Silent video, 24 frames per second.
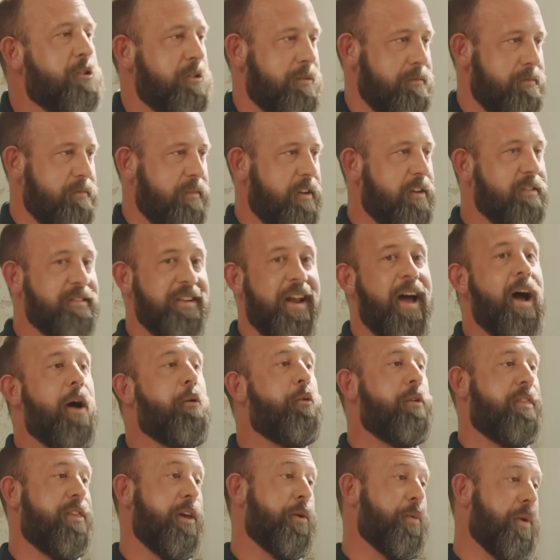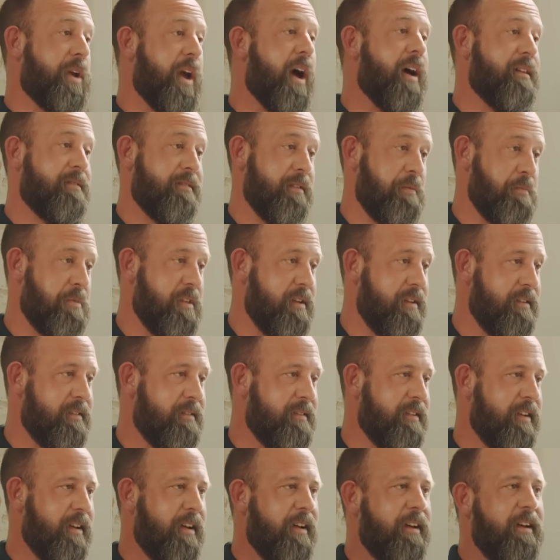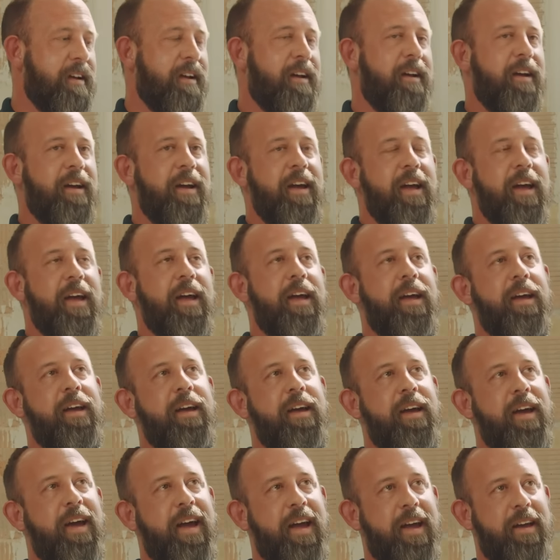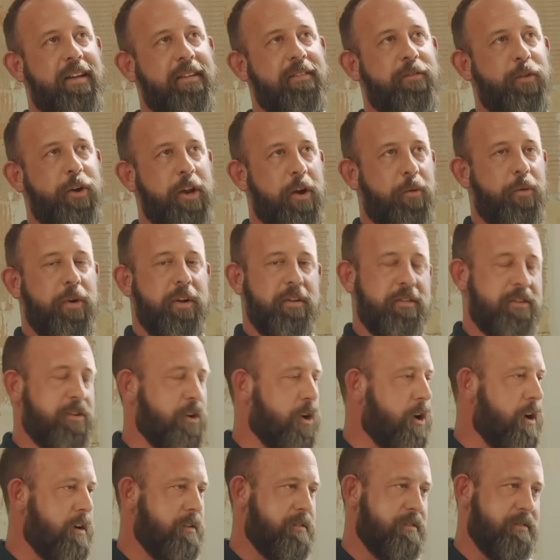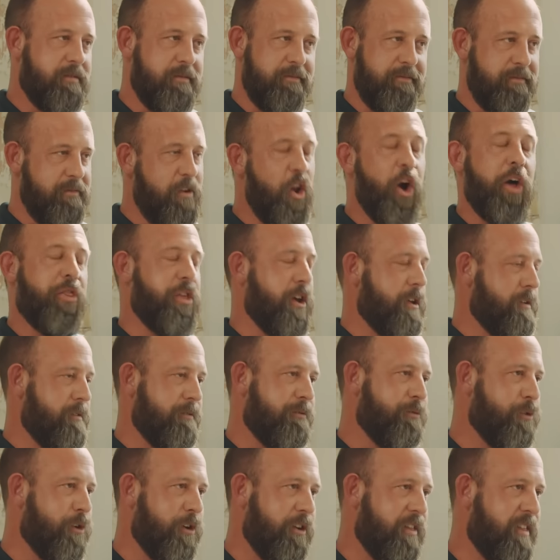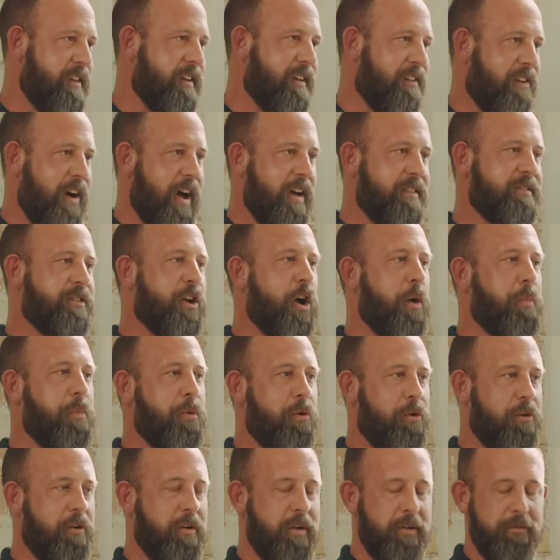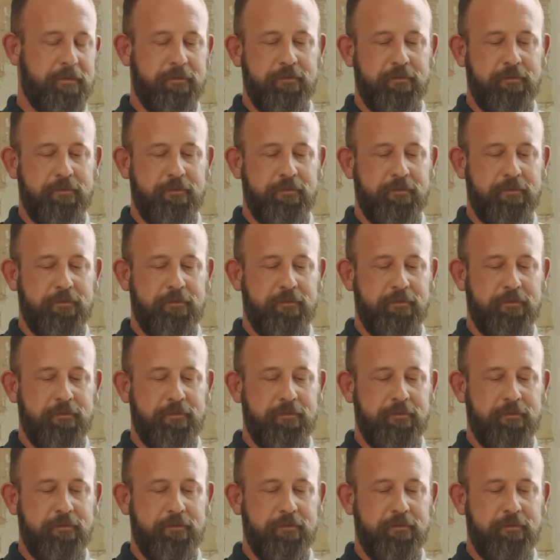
them? Because now we think we got something. And we'd charged nothing for the last couple, and